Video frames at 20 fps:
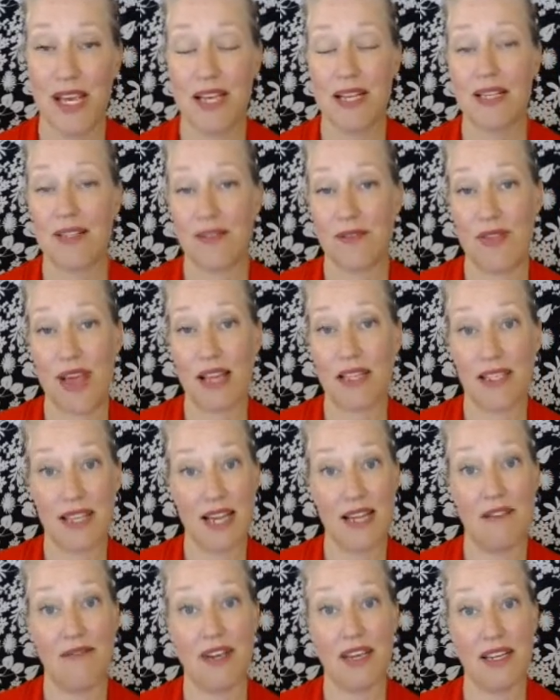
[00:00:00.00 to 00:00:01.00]
So that's
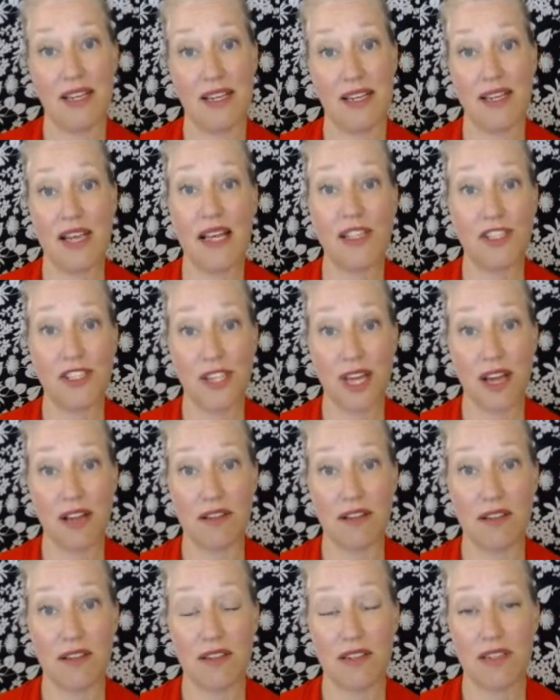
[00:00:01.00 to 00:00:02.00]
kind of it in a
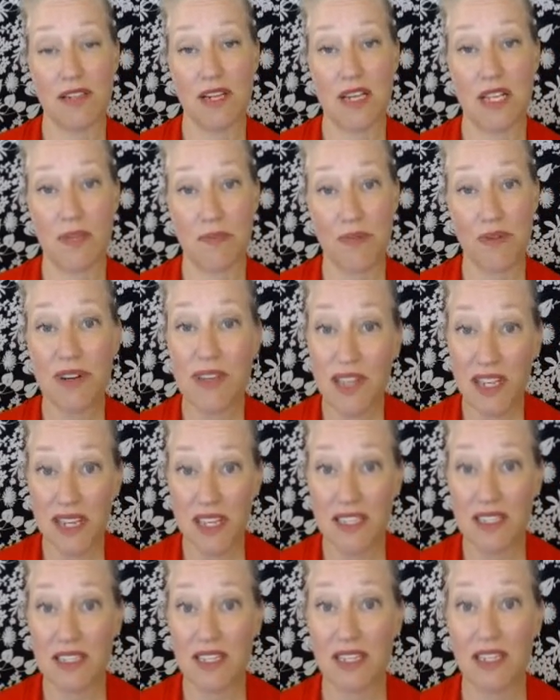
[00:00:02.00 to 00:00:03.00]
nutshell. It's pretty
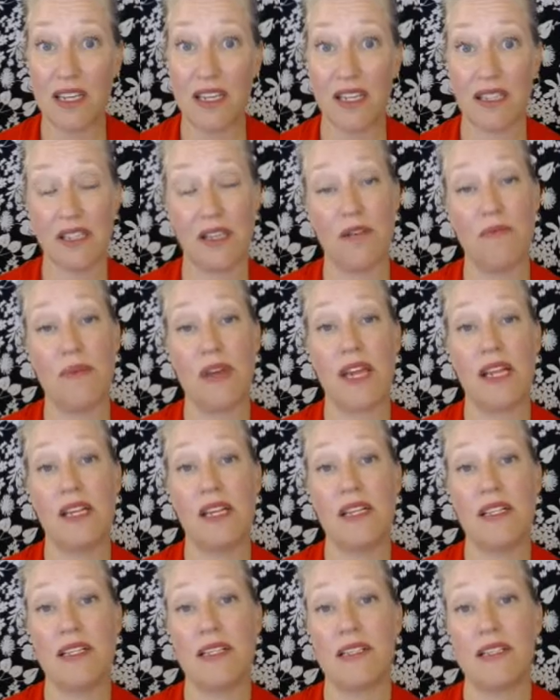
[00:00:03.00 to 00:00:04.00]
easy and low
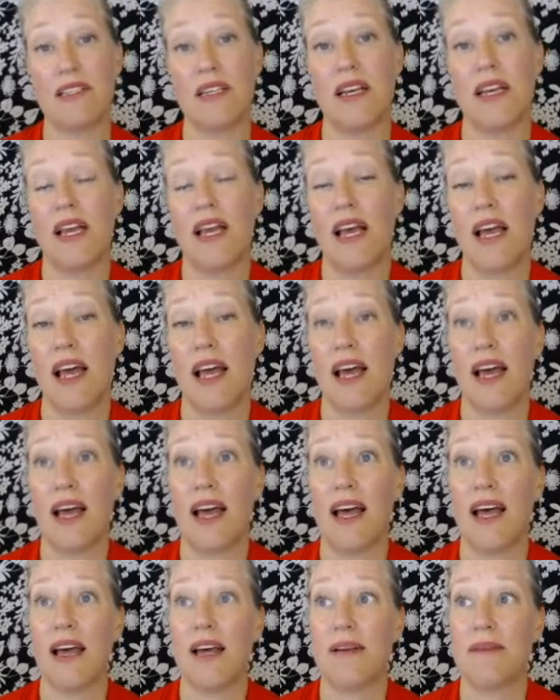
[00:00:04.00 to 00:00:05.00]
maintenance.
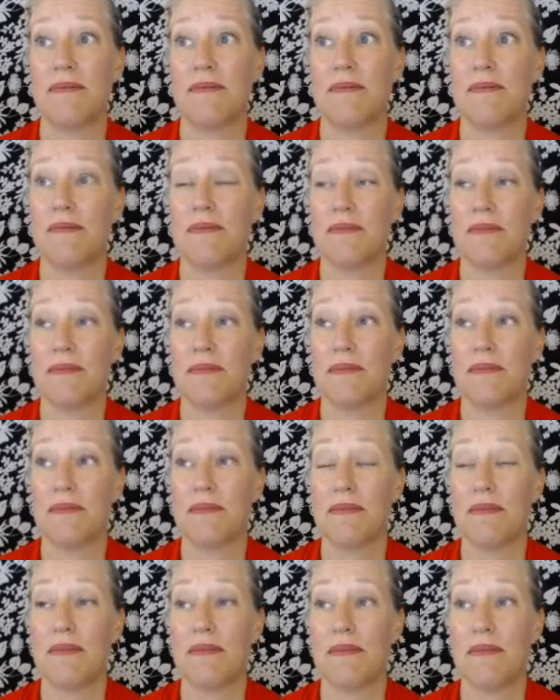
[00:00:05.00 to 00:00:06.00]

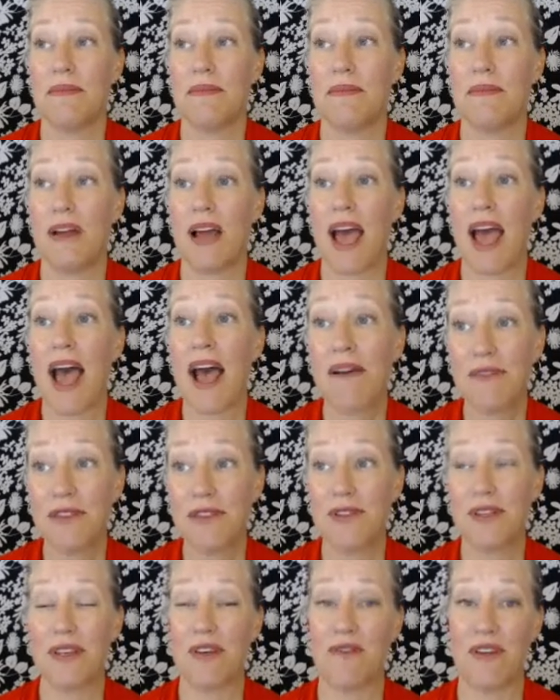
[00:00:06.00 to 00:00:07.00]

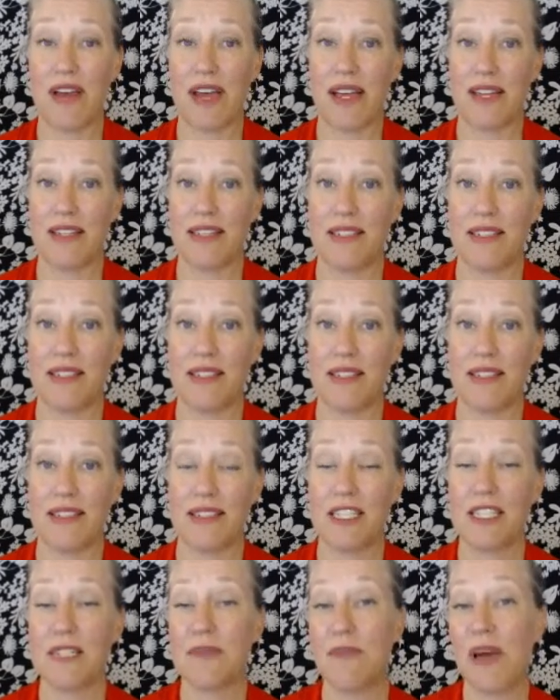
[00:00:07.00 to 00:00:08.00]
After the event,
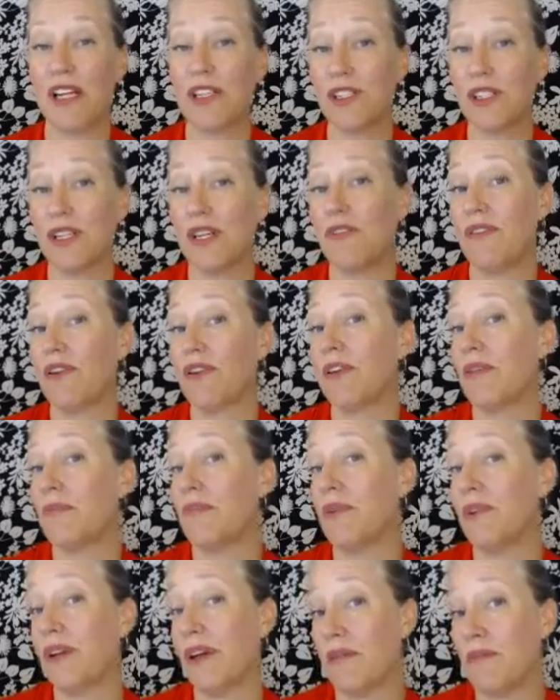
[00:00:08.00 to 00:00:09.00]
especially if you're going
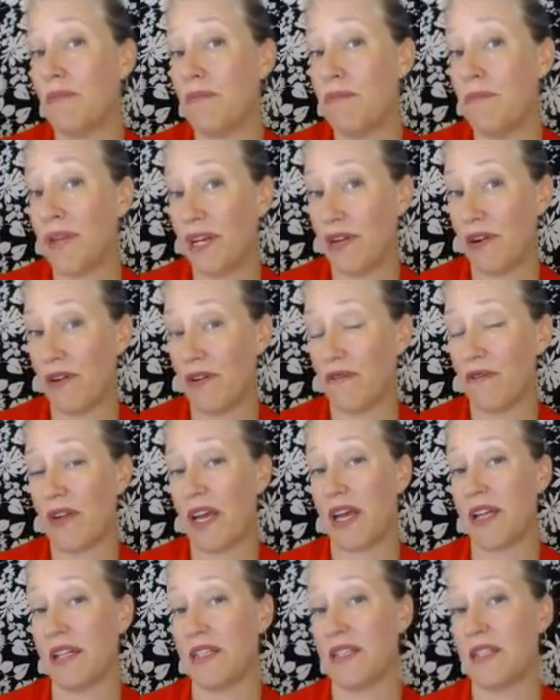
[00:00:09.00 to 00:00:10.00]
to put on a bigger
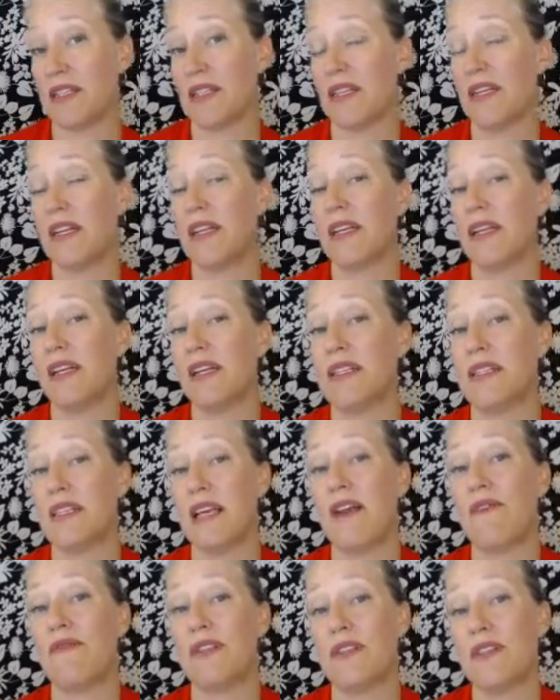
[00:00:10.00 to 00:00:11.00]
event, in
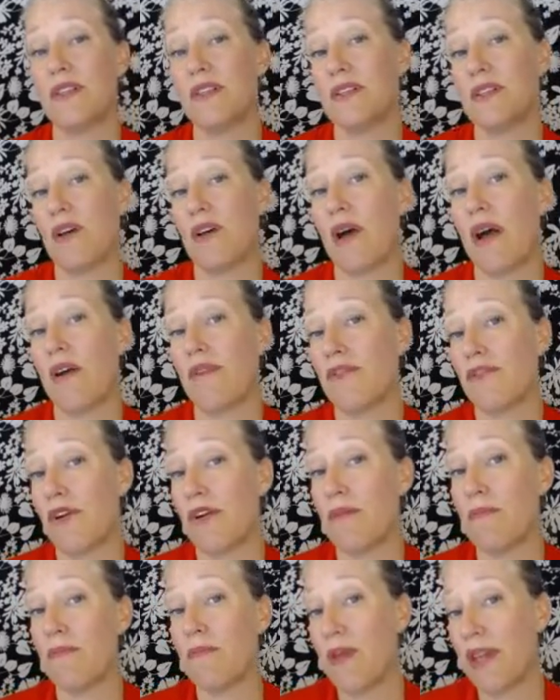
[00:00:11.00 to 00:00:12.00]
San Francisco, after
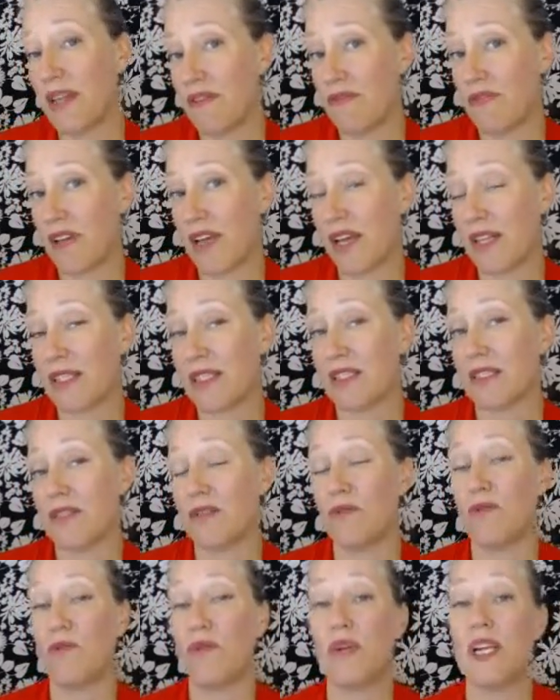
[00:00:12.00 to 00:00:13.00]
our big
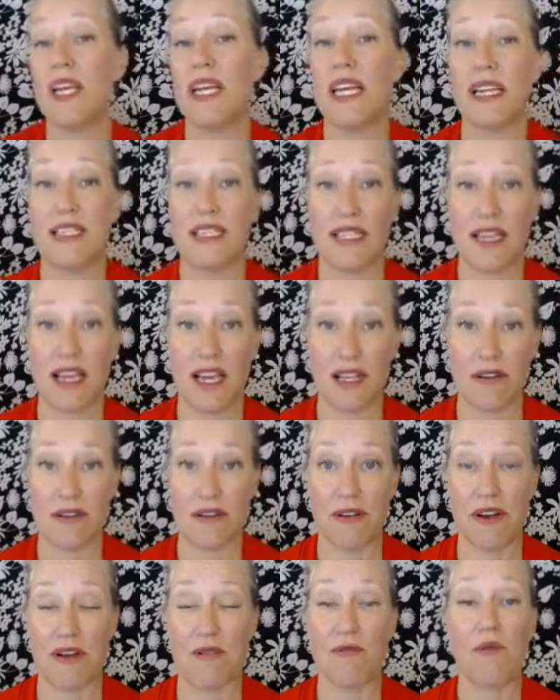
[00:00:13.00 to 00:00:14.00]
events, we get
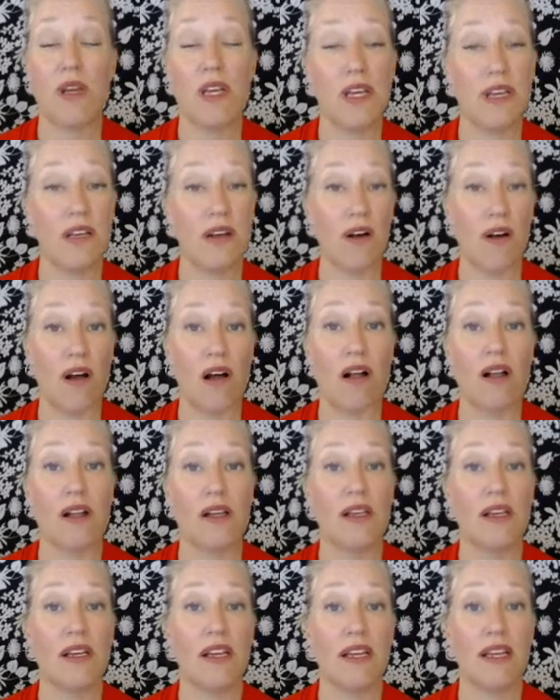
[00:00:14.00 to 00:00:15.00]
together and we
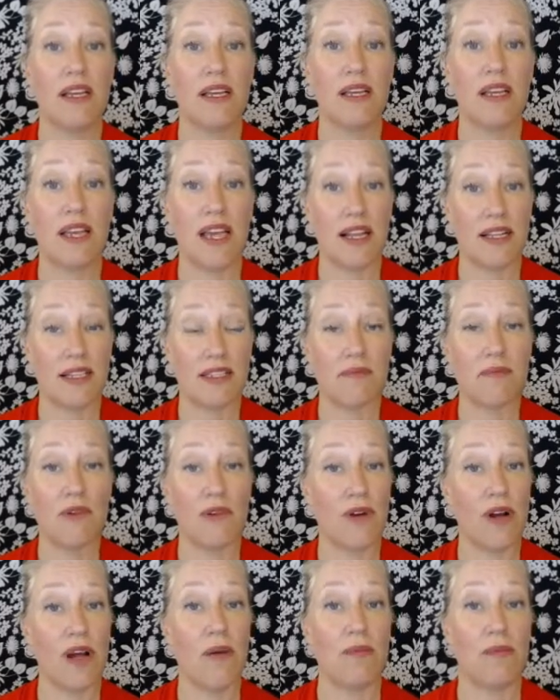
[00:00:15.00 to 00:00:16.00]
all get some
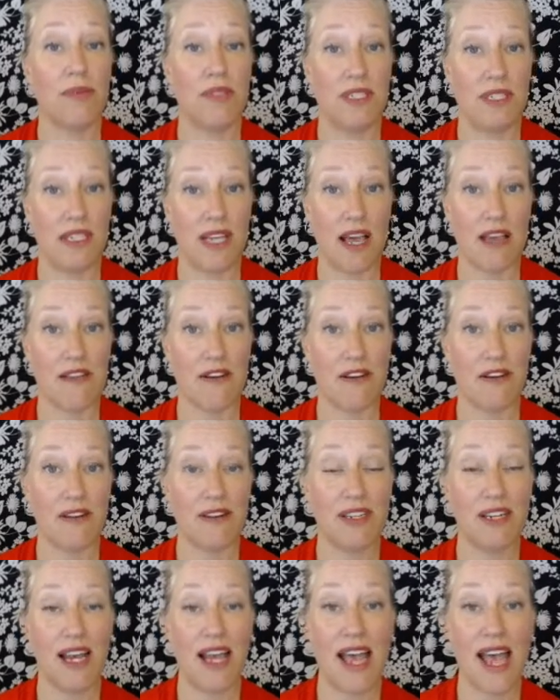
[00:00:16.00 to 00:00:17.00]
grub together.
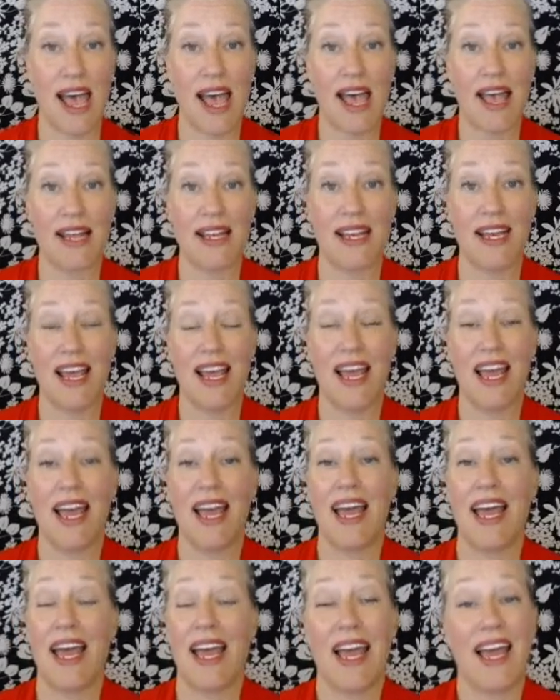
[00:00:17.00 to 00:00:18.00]
And
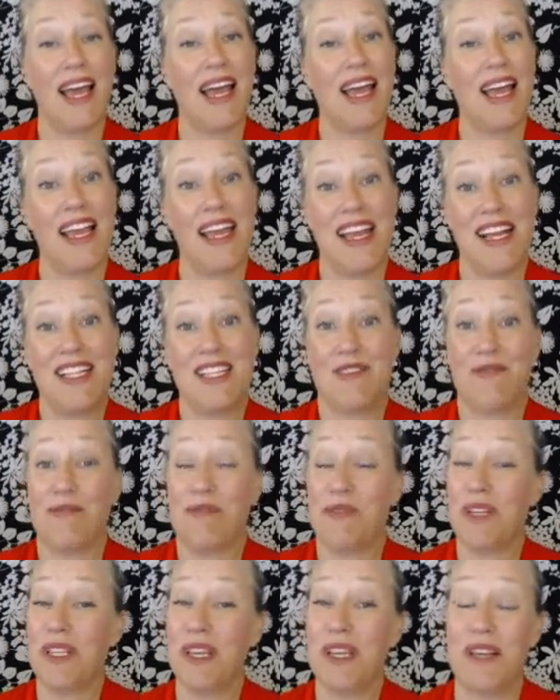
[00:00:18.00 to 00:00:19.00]
it's
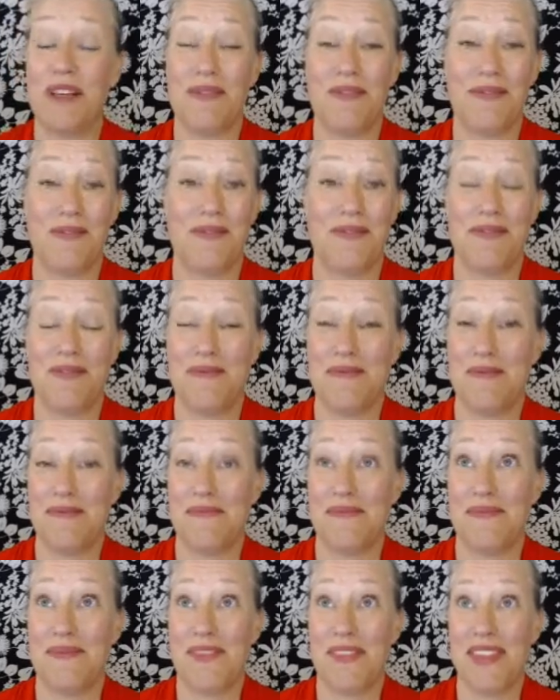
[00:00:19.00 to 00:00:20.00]
really,
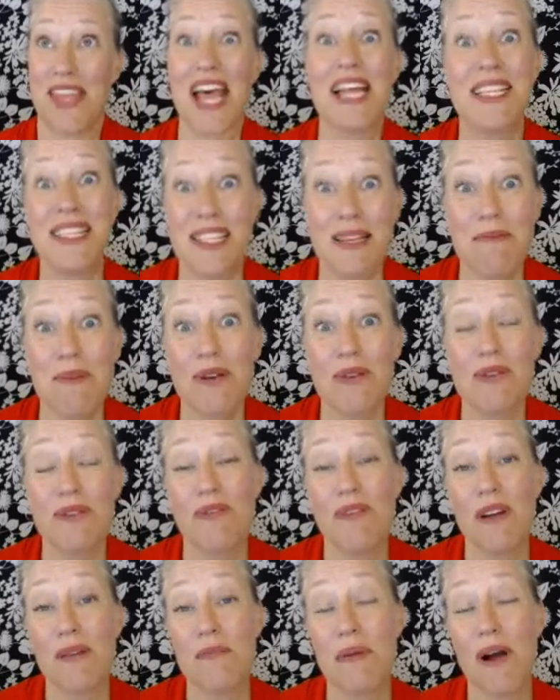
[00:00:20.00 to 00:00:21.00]
that's the most
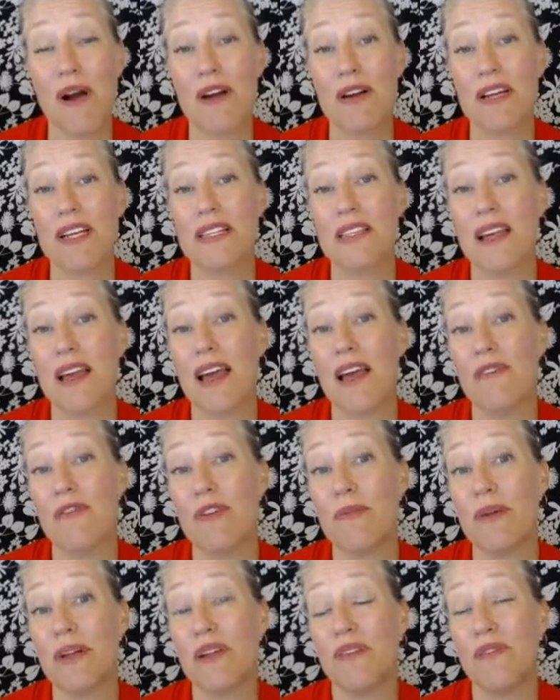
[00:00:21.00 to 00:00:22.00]
fun part, because
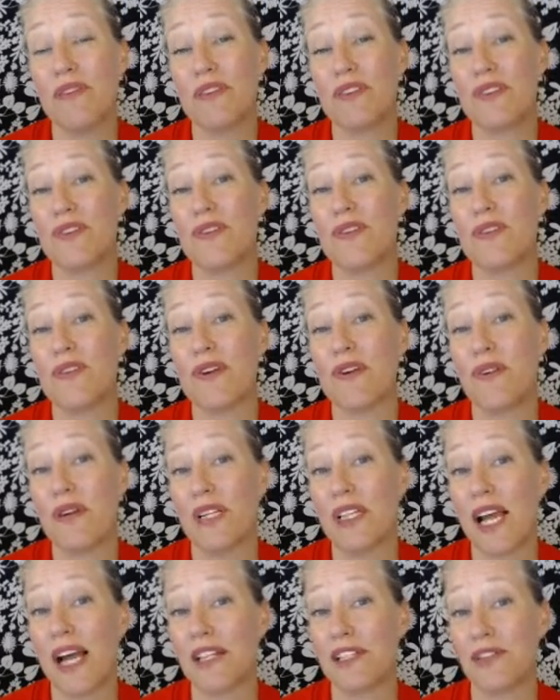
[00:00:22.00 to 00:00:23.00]
everybody feels so
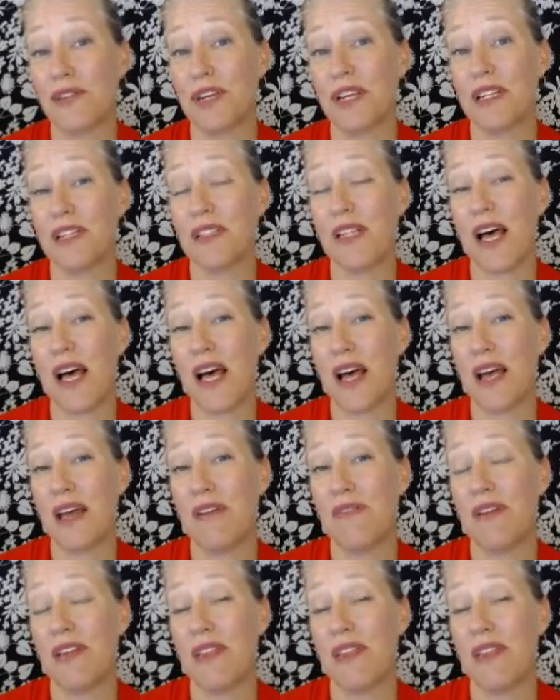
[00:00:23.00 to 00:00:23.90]
electric and alive.